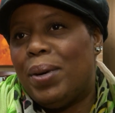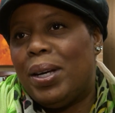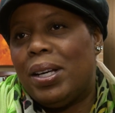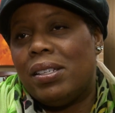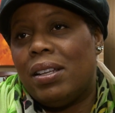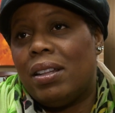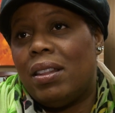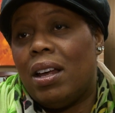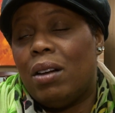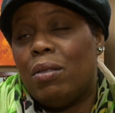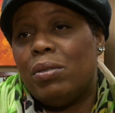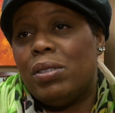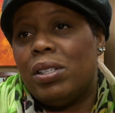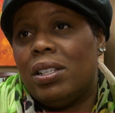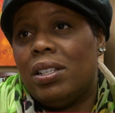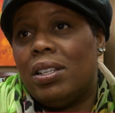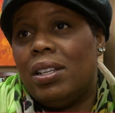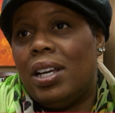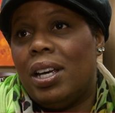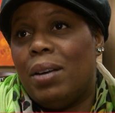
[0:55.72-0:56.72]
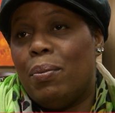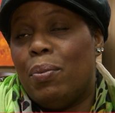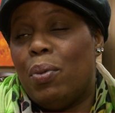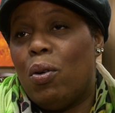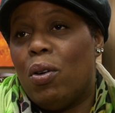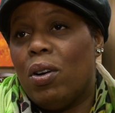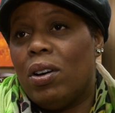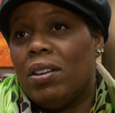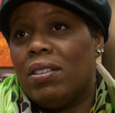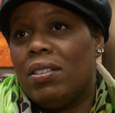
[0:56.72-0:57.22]
because I thought it was an
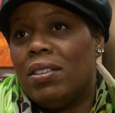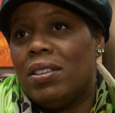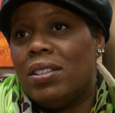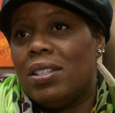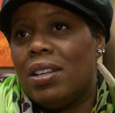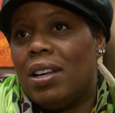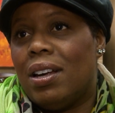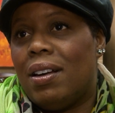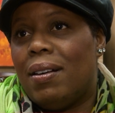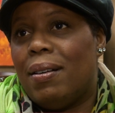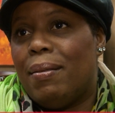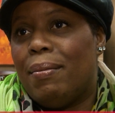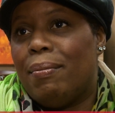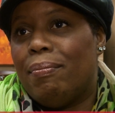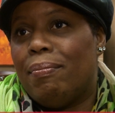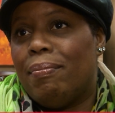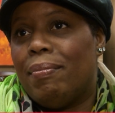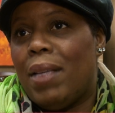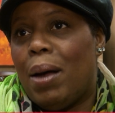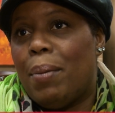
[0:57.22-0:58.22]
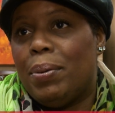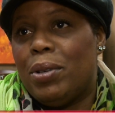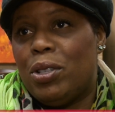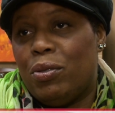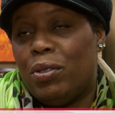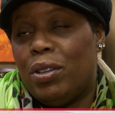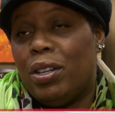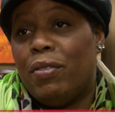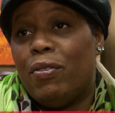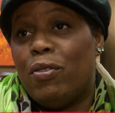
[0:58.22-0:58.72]
important
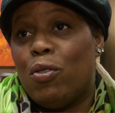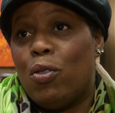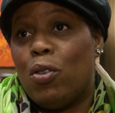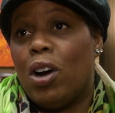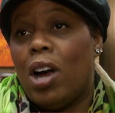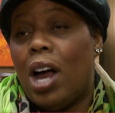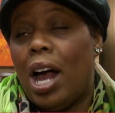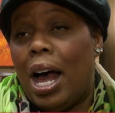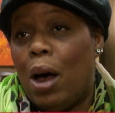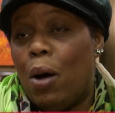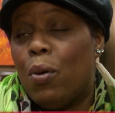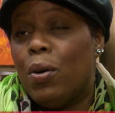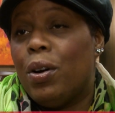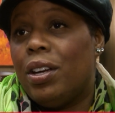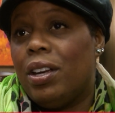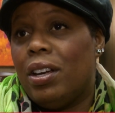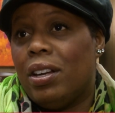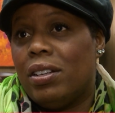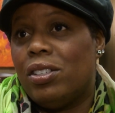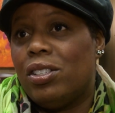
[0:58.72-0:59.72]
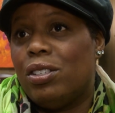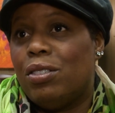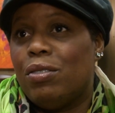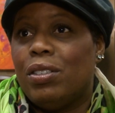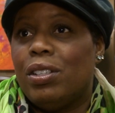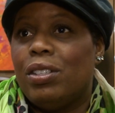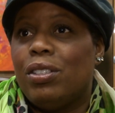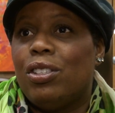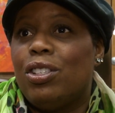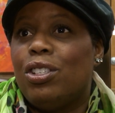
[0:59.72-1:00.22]
opportunity for our young
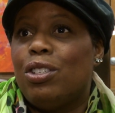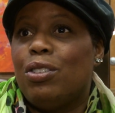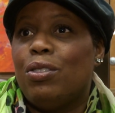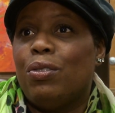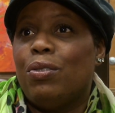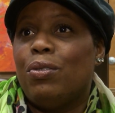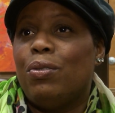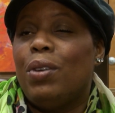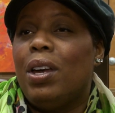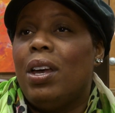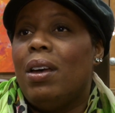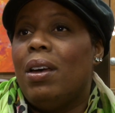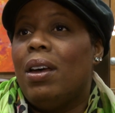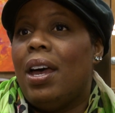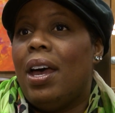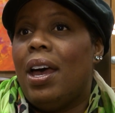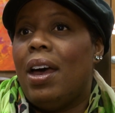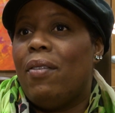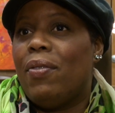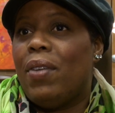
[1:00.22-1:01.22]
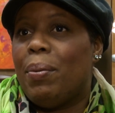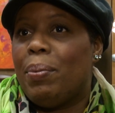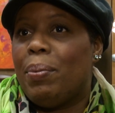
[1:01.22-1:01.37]
students to have the